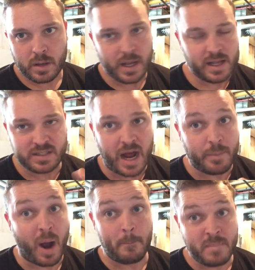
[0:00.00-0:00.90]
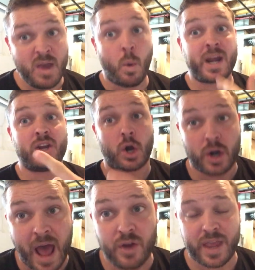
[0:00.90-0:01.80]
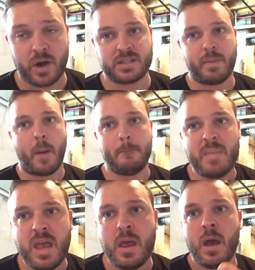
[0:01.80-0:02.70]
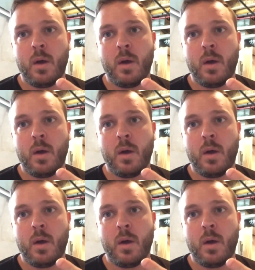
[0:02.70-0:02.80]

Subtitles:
It's not about me wanting to hurt healthcare. It's about me